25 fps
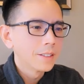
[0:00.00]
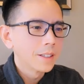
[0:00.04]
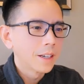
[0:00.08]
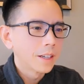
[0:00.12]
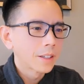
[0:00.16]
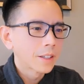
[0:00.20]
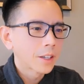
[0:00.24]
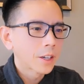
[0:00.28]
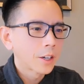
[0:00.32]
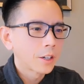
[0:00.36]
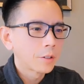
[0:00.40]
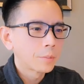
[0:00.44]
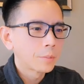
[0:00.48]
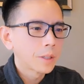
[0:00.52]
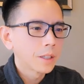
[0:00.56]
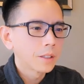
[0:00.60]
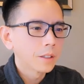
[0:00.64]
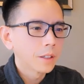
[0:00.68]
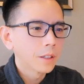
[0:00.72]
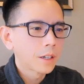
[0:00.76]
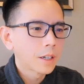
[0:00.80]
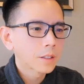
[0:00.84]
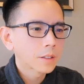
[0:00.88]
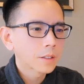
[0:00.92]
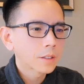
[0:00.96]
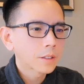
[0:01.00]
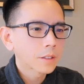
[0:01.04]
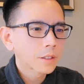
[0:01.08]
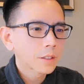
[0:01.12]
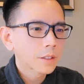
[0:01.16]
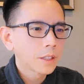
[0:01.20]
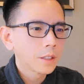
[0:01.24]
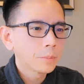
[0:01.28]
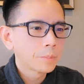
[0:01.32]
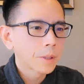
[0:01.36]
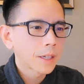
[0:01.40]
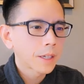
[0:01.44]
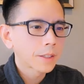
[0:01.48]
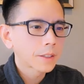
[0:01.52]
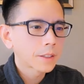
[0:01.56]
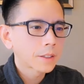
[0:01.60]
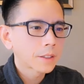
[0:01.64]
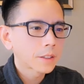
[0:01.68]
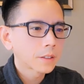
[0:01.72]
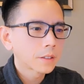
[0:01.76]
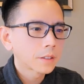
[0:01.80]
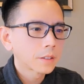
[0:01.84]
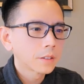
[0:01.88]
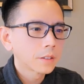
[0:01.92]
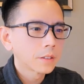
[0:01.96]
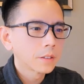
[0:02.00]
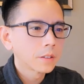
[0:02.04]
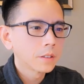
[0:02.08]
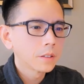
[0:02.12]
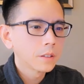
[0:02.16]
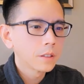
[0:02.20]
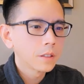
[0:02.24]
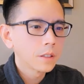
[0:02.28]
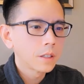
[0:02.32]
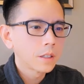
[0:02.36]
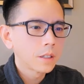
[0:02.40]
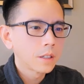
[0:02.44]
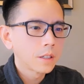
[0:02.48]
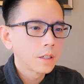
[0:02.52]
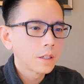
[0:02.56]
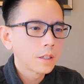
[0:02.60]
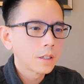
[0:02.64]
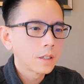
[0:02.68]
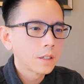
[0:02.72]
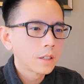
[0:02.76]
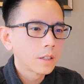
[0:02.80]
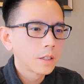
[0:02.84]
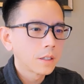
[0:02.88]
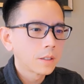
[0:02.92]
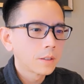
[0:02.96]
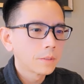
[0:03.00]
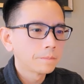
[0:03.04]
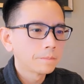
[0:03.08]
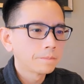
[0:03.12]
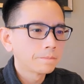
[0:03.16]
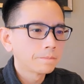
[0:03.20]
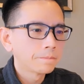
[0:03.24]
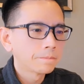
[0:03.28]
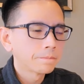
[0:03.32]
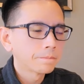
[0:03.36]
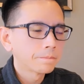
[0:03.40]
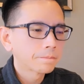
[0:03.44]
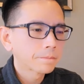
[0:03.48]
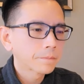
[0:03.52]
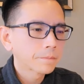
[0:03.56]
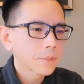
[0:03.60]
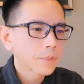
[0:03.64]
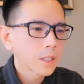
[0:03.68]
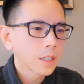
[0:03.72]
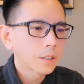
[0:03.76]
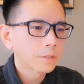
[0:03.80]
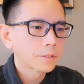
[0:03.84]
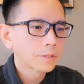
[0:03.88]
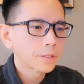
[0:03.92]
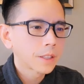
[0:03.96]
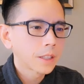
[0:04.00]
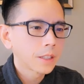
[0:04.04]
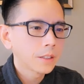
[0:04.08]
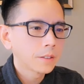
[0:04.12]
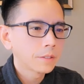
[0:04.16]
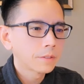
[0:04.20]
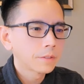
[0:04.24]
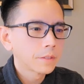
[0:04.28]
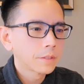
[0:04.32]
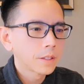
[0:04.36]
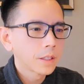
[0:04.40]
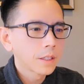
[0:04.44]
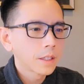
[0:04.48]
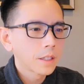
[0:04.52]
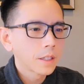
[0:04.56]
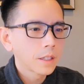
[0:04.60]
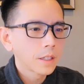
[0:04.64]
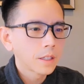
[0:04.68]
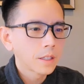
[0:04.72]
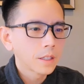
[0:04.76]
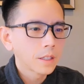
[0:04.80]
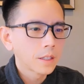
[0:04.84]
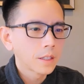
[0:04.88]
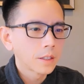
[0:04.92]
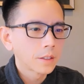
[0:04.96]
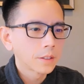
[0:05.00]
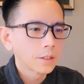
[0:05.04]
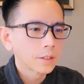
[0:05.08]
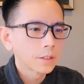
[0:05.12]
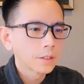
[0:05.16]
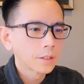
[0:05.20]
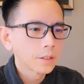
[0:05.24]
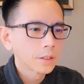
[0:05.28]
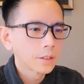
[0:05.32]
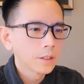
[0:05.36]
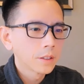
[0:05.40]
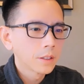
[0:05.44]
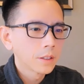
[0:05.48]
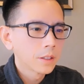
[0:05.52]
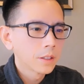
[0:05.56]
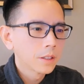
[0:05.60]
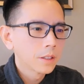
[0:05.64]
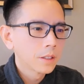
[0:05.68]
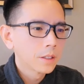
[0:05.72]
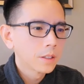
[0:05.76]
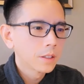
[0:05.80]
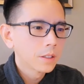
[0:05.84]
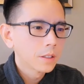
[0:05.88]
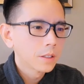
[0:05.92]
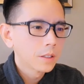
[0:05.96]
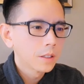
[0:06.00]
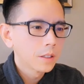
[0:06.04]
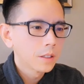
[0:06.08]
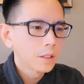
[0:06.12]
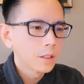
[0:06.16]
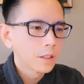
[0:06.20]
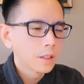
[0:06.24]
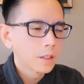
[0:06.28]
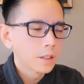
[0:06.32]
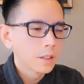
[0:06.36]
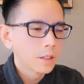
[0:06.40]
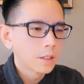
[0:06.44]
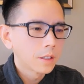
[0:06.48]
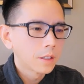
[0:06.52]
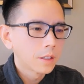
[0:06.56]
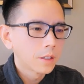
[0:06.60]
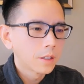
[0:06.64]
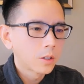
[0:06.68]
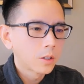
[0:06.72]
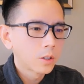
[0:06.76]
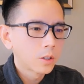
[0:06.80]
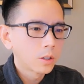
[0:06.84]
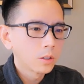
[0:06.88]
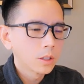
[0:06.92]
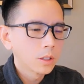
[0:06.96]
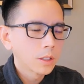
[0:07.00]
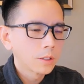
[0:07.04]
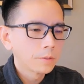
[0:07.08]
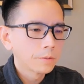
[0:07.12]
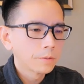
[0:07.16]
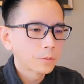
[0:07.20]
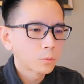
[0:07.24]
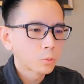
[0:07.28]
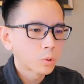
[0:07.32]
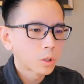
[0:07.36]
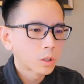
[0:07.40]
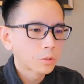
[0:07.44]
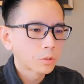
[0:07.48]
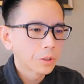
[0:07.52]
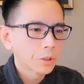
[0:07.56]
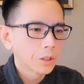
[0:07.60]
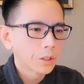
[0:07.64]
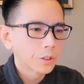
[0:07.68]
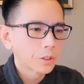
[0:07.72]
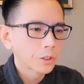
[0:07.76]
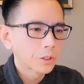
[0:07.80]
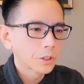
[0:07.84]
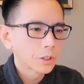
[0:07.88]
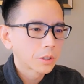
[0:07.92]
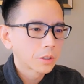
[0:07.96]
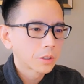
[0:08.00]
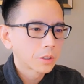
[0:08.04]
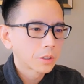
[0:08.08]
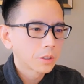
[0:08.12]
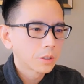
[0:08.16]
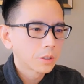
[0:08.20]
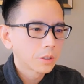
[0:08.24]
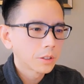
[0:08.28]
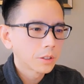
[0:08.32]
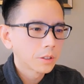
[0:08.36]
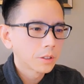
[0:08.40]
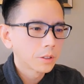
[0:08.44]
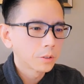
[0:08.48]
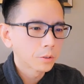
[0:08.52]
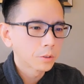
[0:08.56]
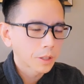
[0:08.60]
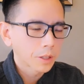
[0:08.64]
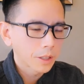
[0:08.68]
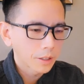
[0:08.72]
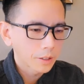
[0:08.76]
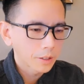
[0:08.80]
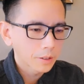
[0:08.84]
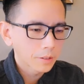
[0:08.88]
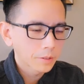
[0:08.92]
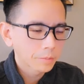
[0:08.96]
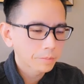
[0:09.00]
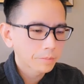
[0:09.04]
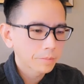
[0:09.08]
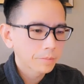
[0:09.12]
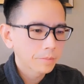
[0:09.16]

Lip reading: that helped a lot. Keep at it. Have faith and all lymph warriors. Okay.